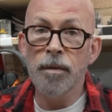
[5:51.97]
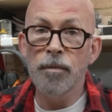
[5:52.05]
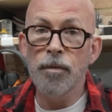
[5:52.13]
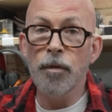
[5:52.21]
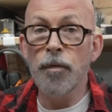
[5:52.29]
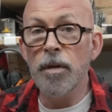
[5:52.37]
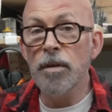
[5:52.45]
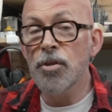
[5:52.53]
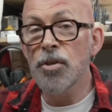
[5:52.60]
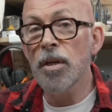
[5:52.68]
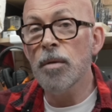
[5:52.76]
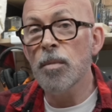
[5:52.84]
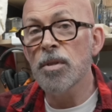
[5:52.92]
For thin
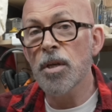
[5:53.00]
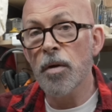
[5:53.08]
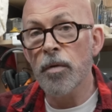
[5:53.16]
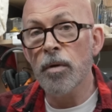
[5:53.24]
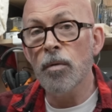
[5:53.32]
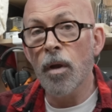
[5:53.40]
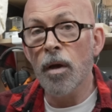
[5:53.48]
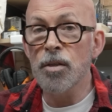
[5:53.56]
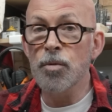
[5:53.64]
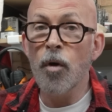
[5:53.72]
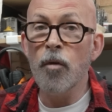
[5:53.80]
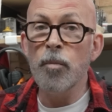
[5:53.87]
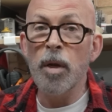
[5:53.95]
sheet material like
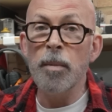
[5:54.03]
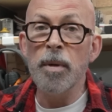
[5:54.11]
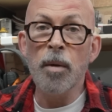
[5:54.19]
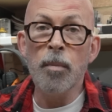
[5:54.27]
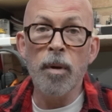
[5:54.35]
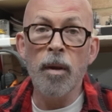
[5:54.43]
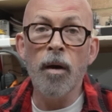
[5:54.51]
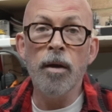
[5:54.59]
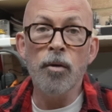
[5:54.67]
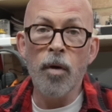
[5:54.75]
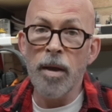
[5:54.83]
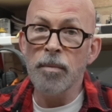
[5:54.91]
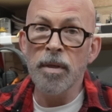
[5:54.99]
12mm ply
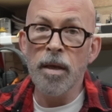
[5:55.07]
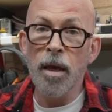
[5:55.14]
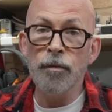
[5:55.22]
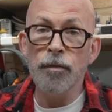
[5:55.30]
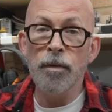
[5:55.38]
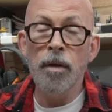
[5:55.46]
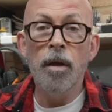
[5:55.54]
or MDF,